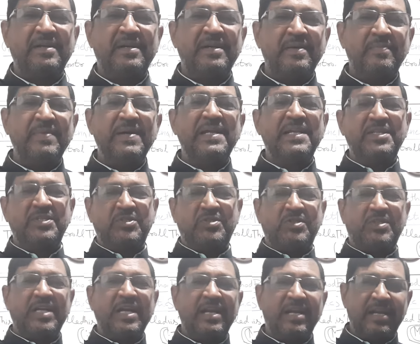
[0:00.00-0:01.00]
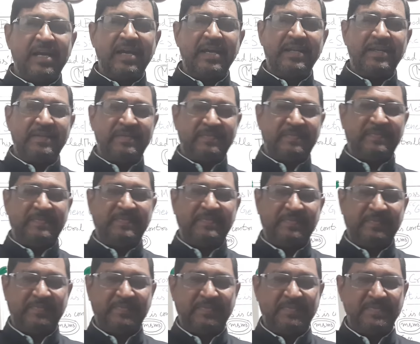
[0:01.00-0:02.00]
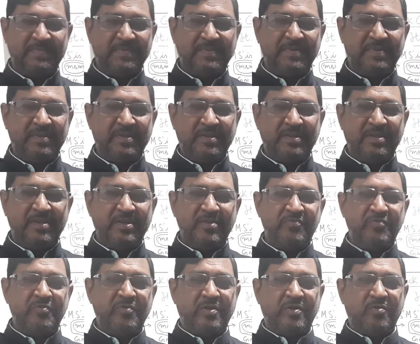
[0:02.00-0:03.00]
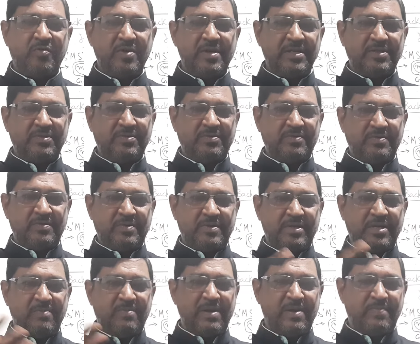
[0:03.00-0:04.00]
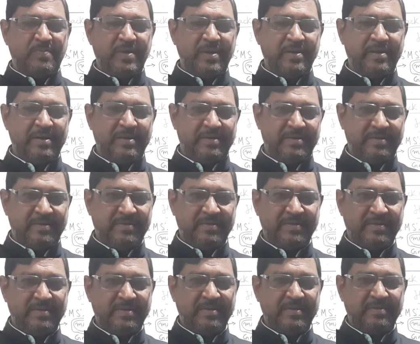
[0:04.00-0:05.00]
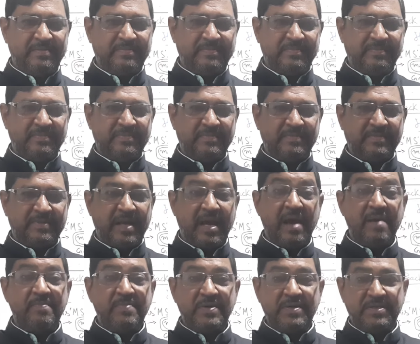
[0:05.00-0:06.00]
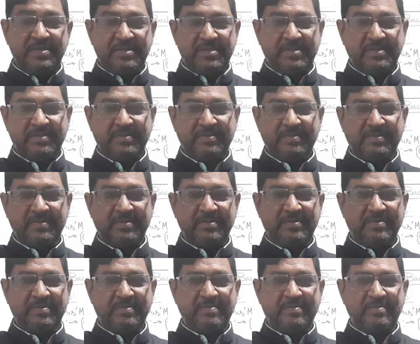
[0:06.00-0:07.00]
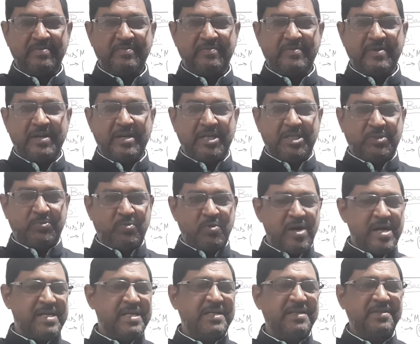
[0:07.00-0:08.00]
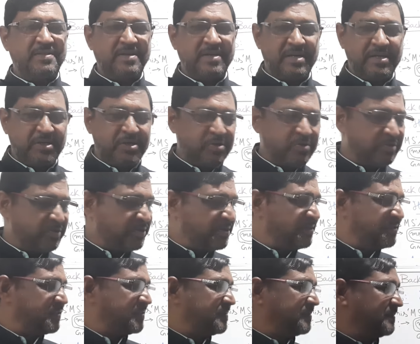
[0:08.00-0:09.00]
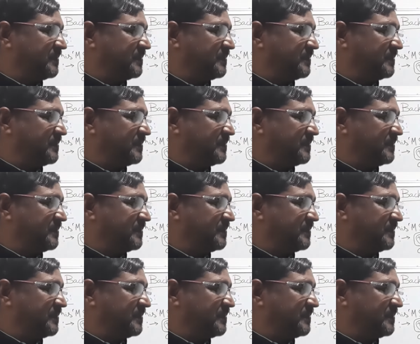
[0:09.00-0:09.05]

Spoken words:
male sterile line. If you are going to develop a hybrid for exploiting the heterosis,